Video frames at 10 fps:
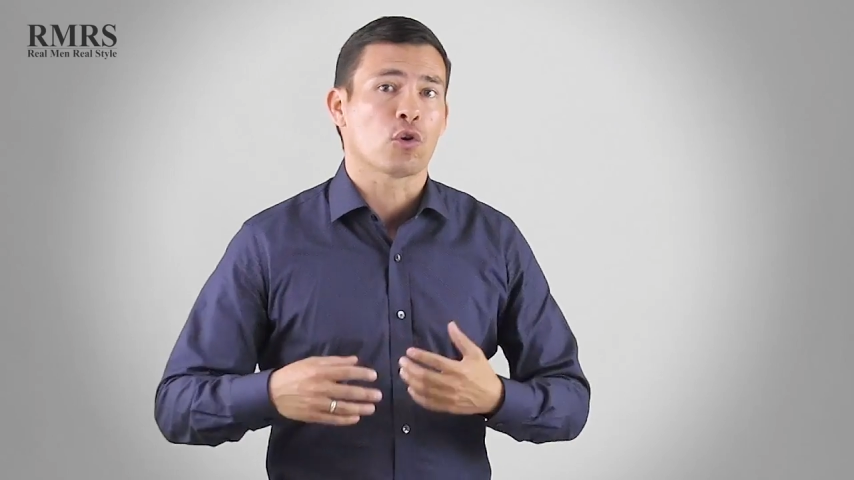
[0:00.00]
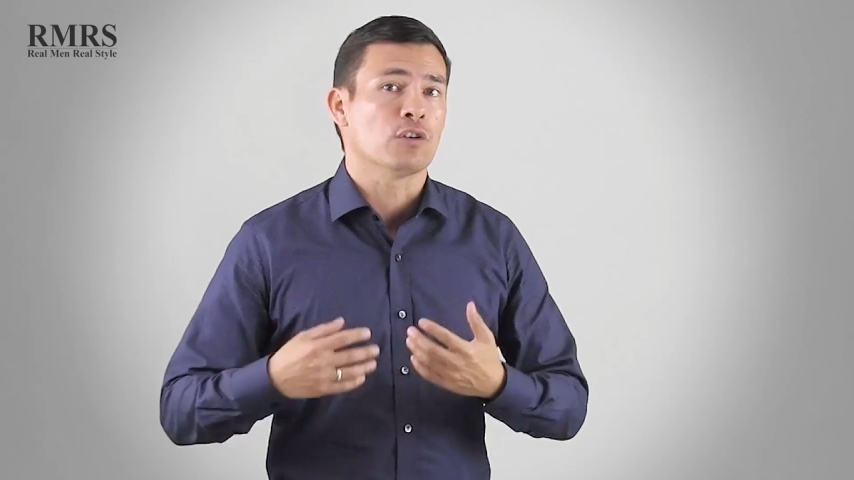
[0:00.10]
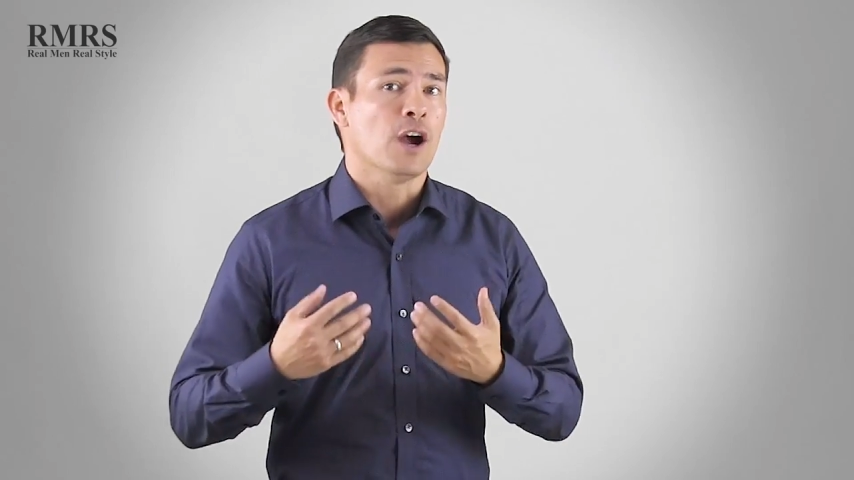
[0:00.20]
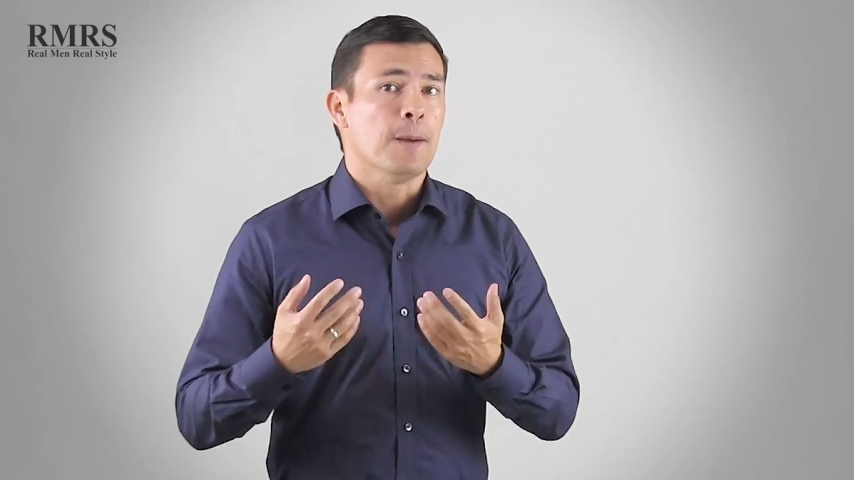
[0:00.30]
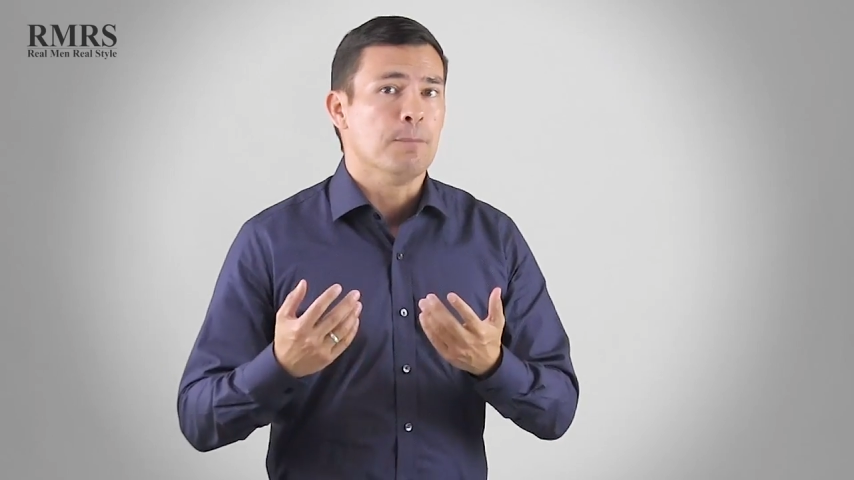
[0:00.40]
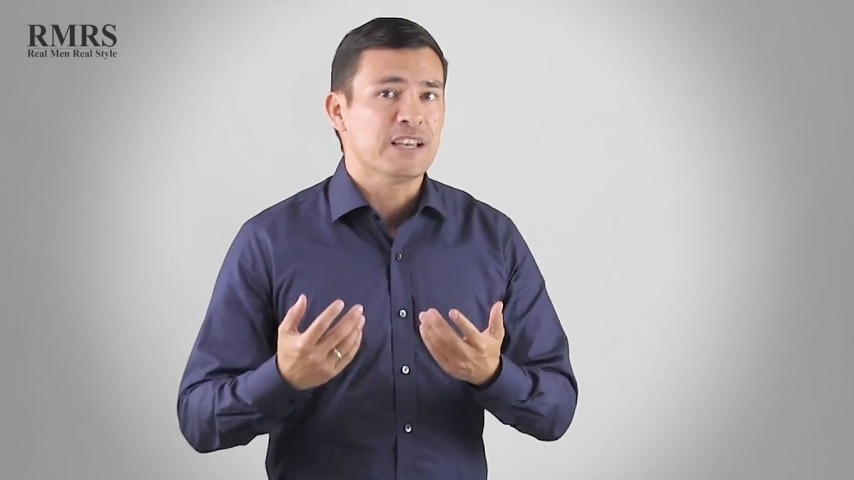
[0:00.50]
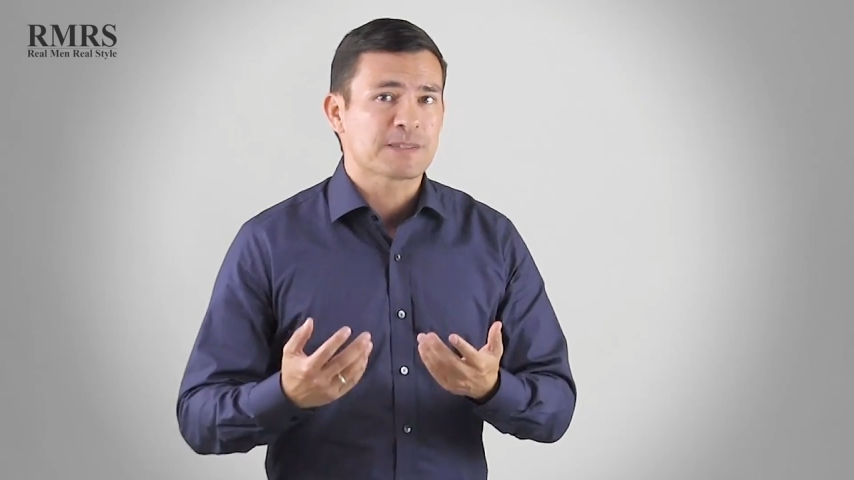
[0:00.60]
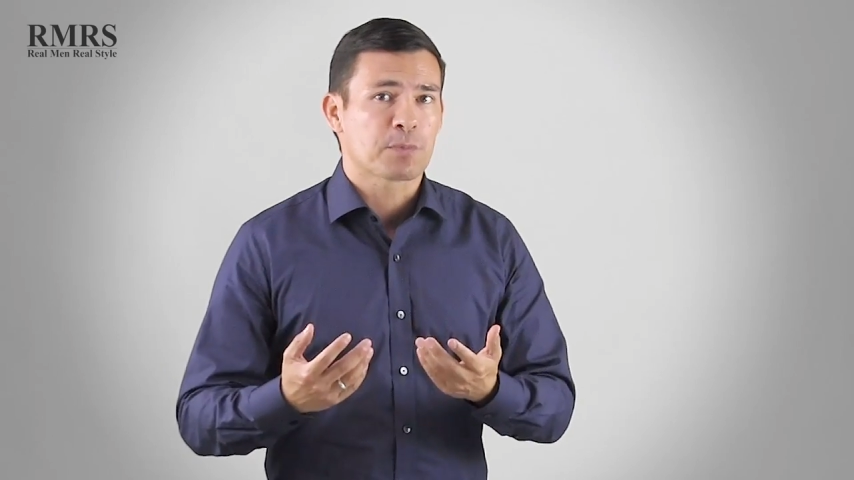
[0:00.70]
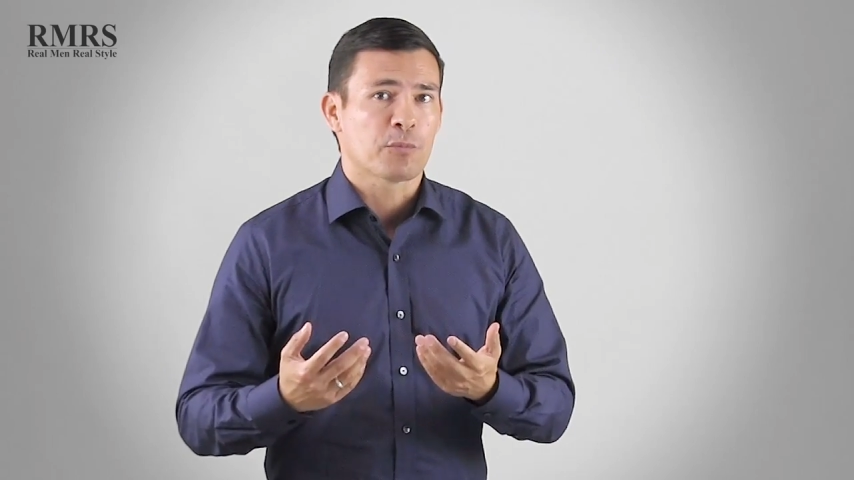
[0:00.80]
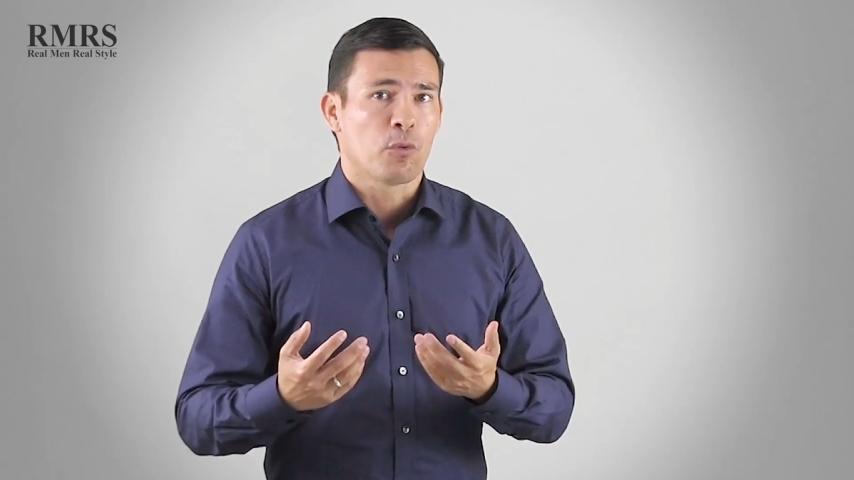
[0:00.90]
or
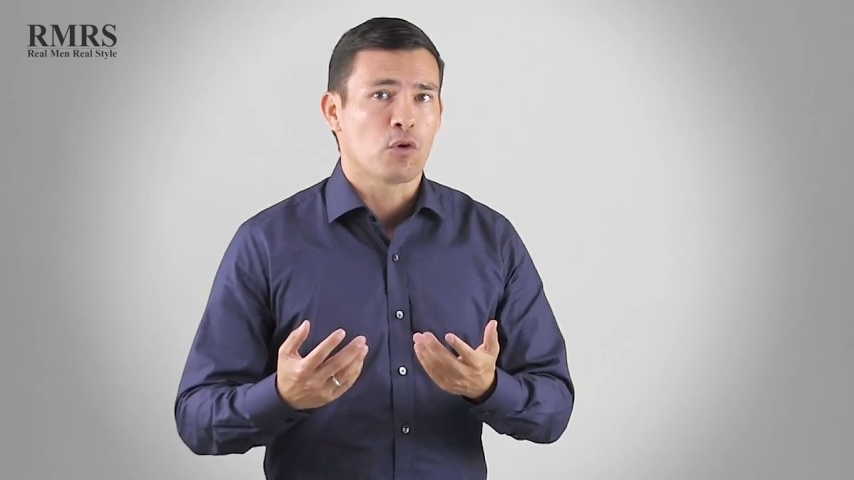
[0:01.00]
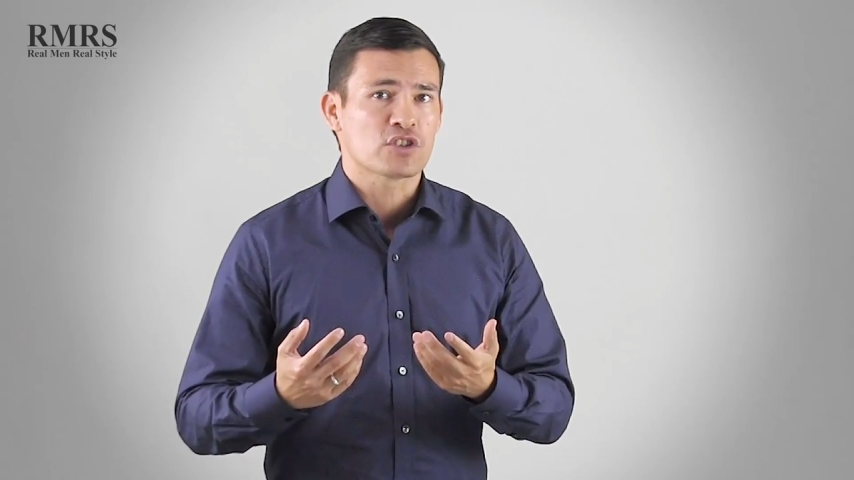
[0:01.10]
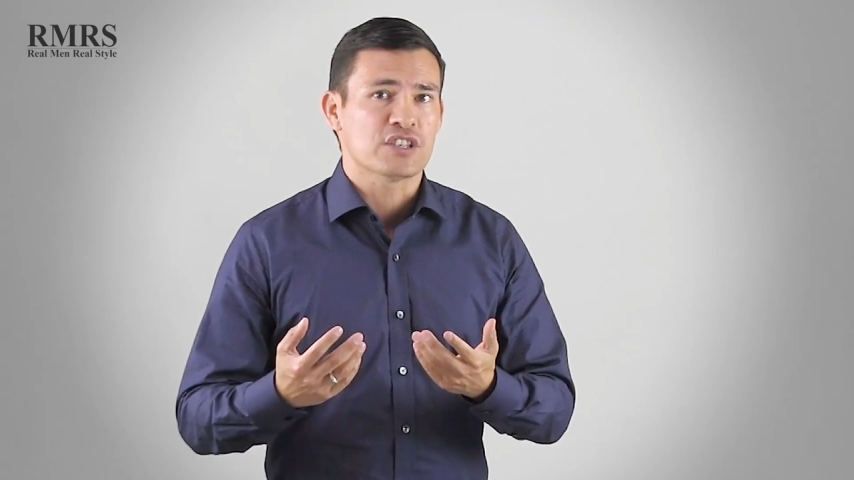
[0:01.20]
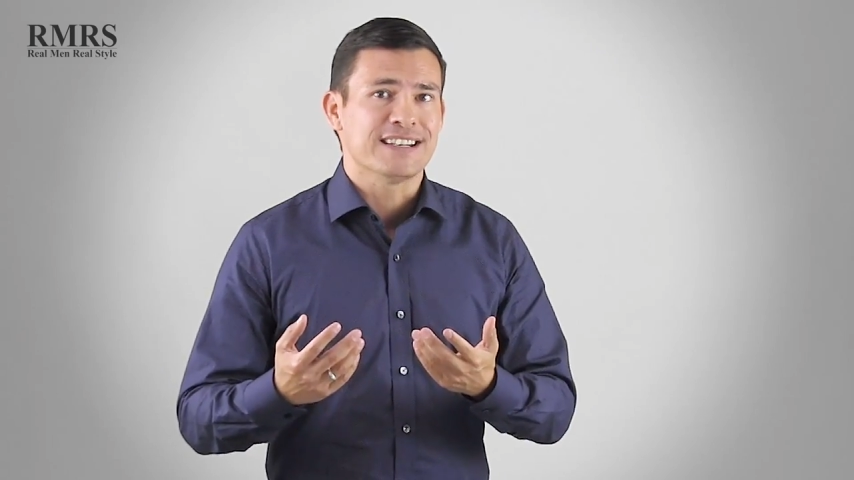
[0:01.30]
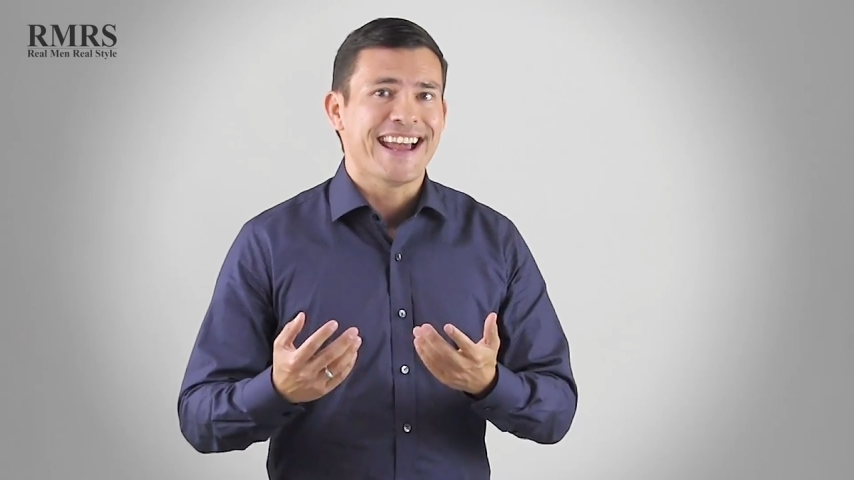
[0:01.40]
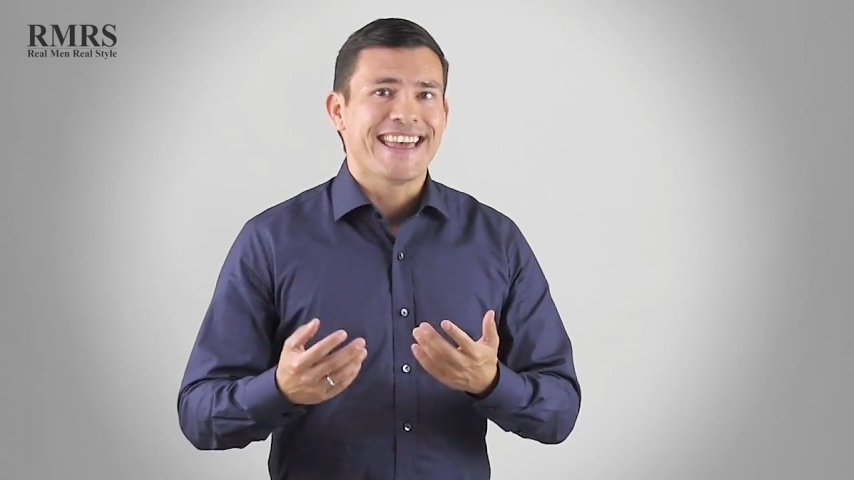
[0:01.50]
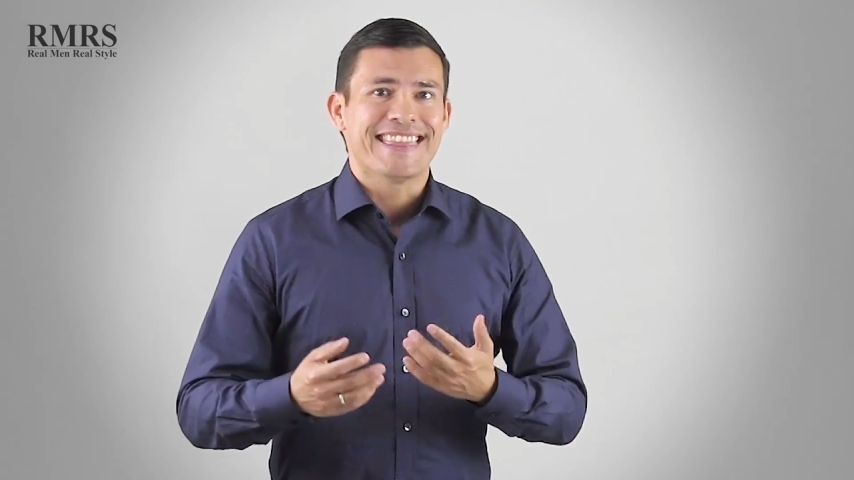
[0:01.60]
misproportioned,